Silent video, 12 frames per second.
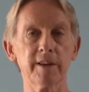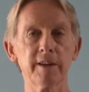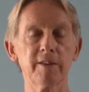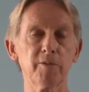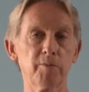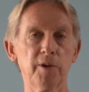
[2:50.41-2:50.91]

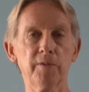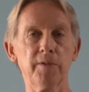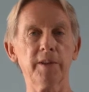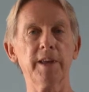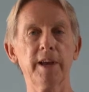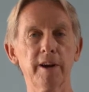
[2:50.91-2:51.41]
He has
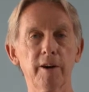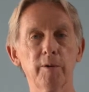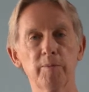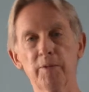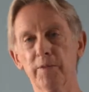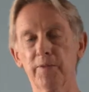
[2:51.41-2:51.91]
perfect
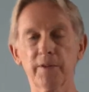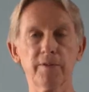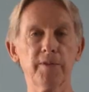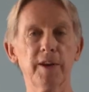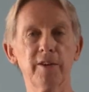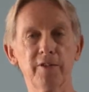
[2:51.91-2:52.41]
hair, perfect
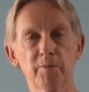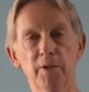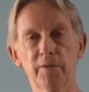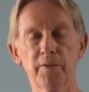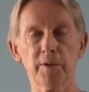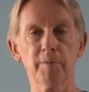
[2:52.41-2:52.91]
face,
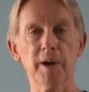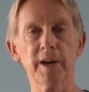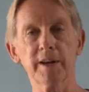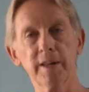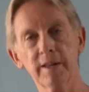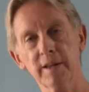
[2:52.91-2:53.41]
perfect
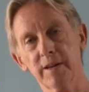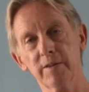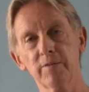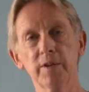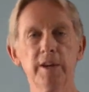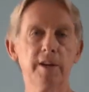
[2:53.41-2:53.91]
body. He kind
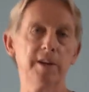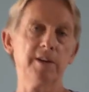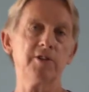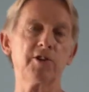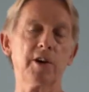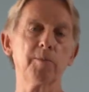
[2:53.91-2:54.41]
of
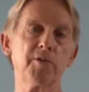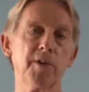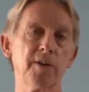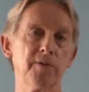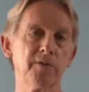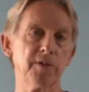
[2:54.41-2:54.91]
jumps
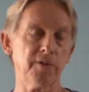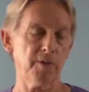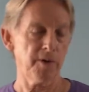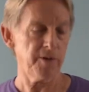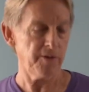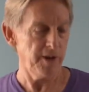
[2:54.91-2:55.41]
off of his
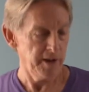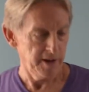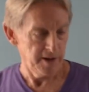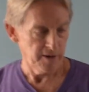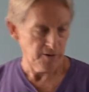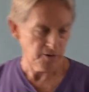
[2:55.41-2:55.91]
horse,
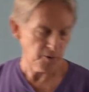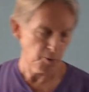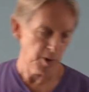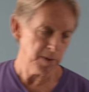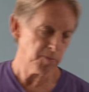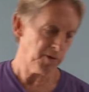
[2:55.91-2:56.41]

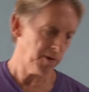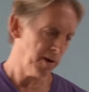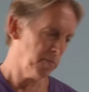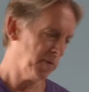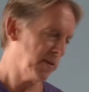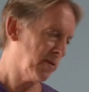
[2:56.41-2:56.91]
sweeps her
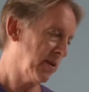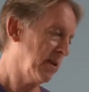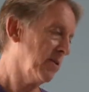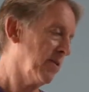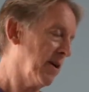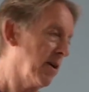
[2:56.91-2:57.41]
up into
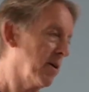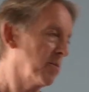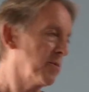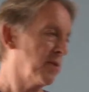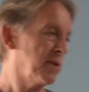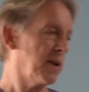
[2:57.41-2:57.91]
his
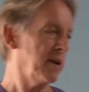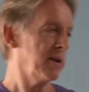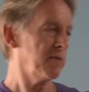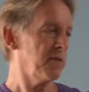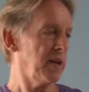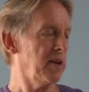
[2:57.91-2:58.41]
arms, and
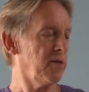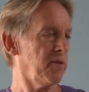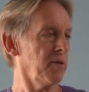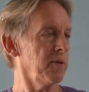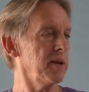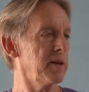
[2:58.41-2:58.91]
kind of takes
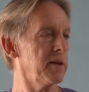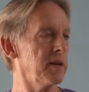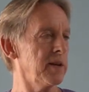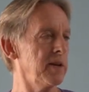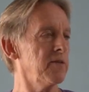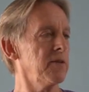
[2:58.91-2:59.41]
her in,
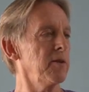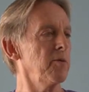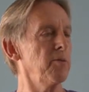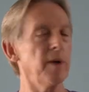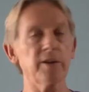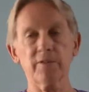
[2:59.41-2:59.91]
and he's going
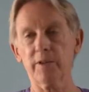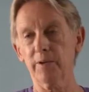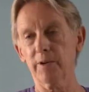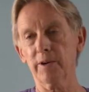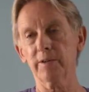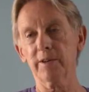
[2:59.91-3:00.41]
to rescue
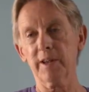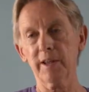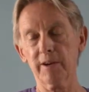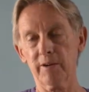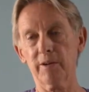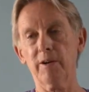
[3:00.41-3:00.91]
her and
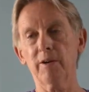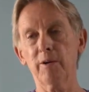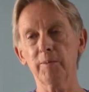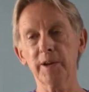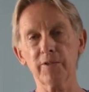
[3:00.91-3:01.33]
take her home.